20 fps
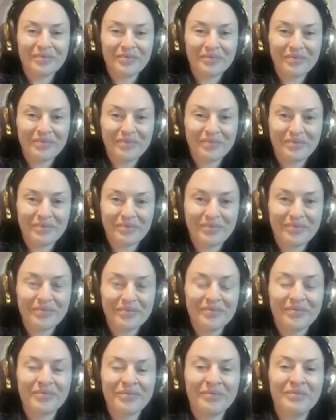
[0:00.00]

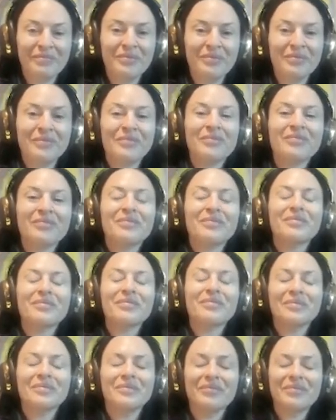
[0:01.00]

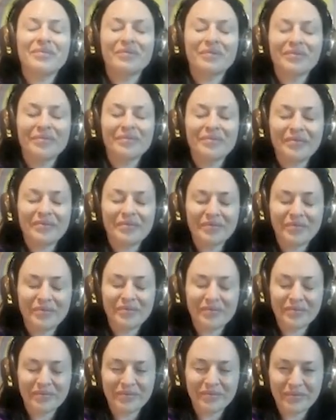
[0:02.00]

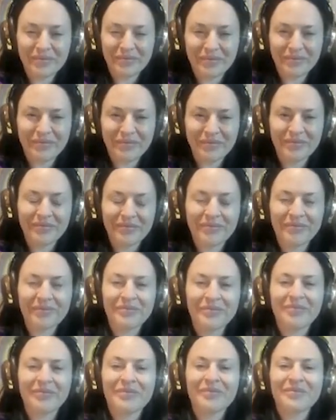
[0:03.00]

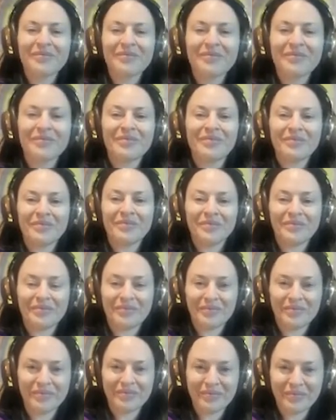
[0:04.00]

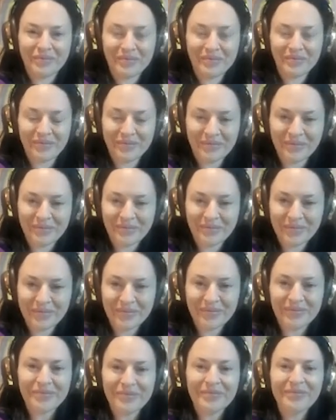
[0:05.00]

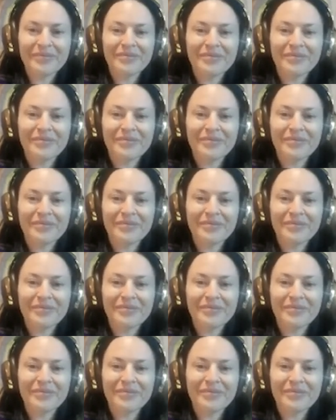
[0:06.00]
No words are spoken by the person on screen.